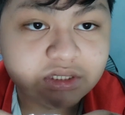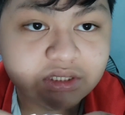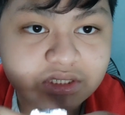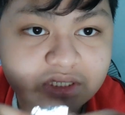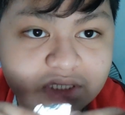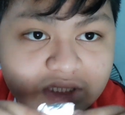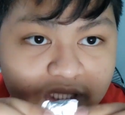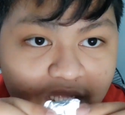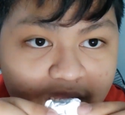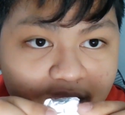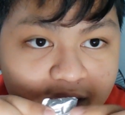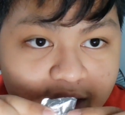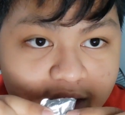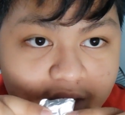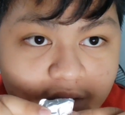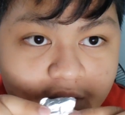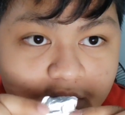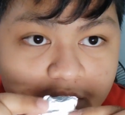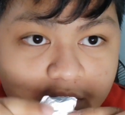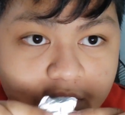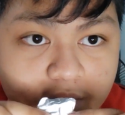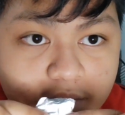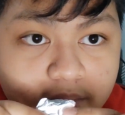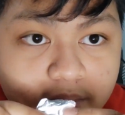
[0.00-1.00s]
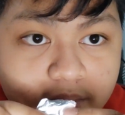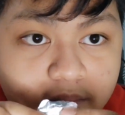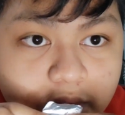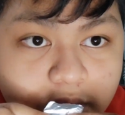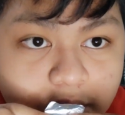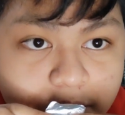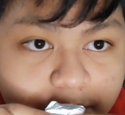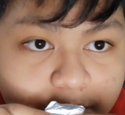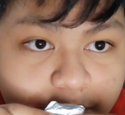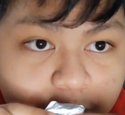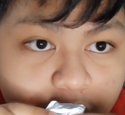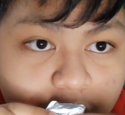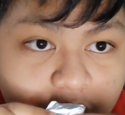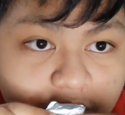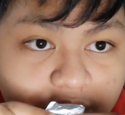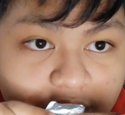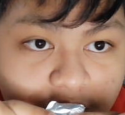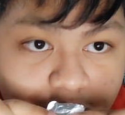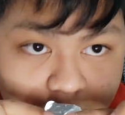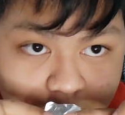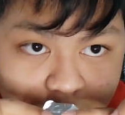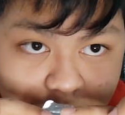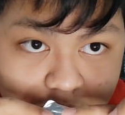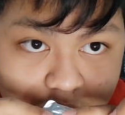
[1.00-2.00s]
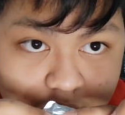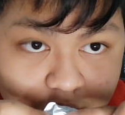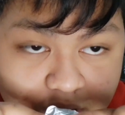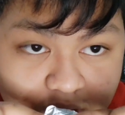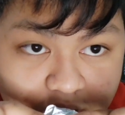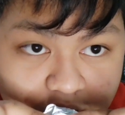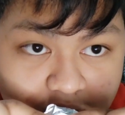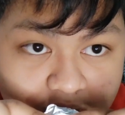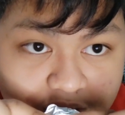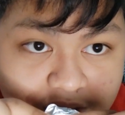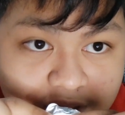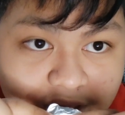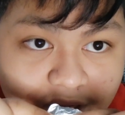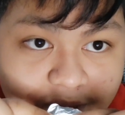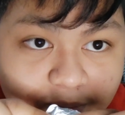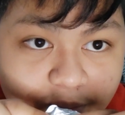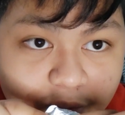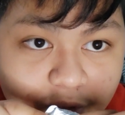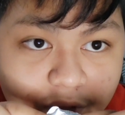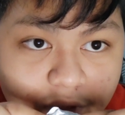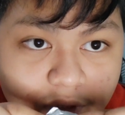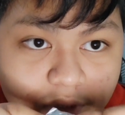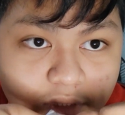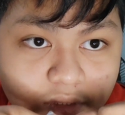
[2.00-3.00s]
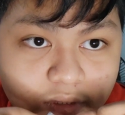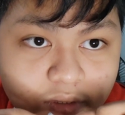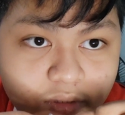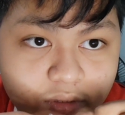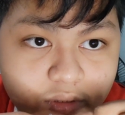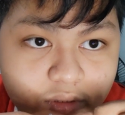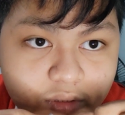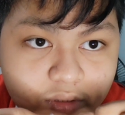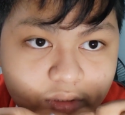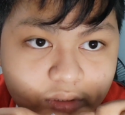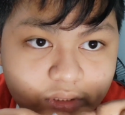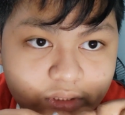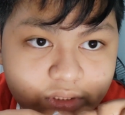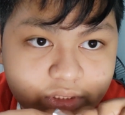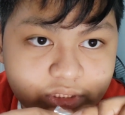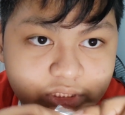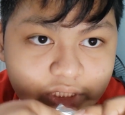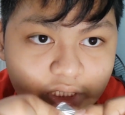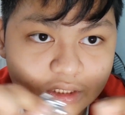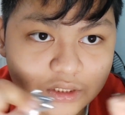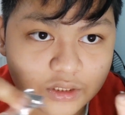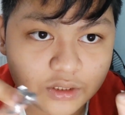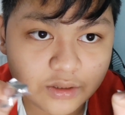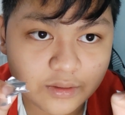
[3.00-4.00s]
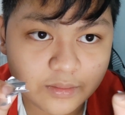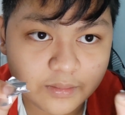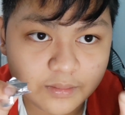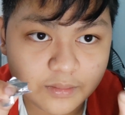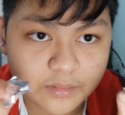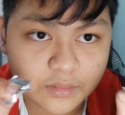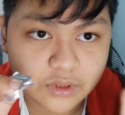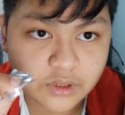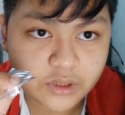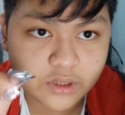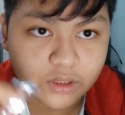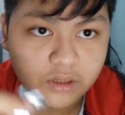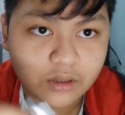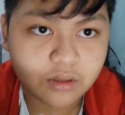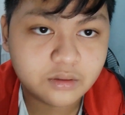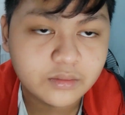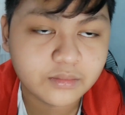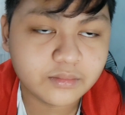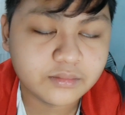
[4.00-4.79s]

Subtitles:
is like pulling. It's like pulling each other. Yeah.